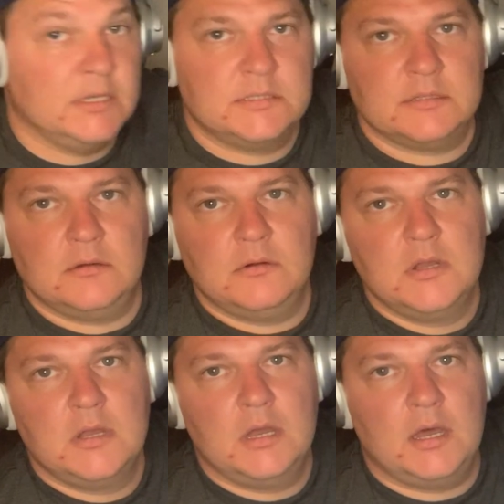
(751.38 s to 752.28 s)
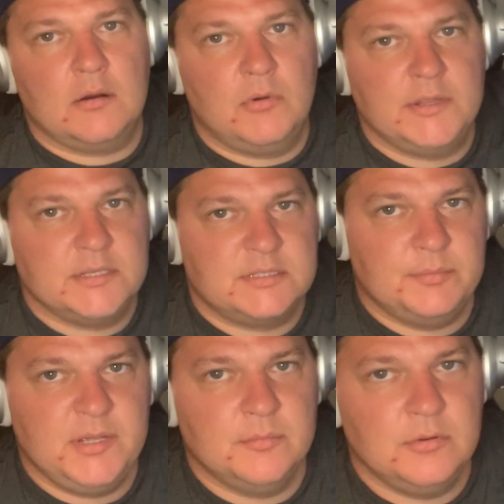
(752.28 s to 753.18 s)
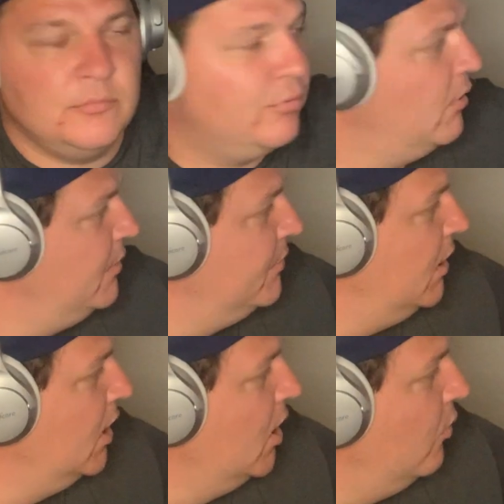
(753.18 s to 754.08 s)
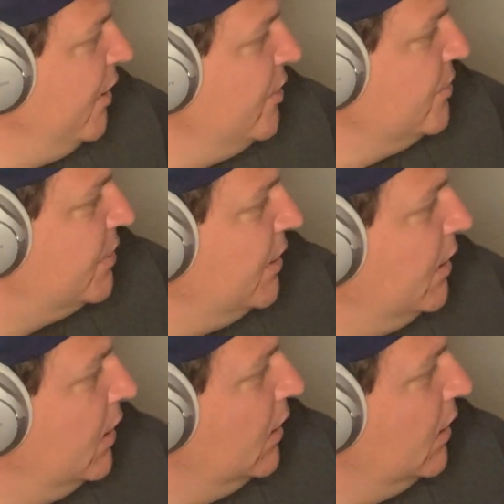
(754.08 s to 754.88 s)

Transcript: this, so I don't want this to be a moot point, but we do see a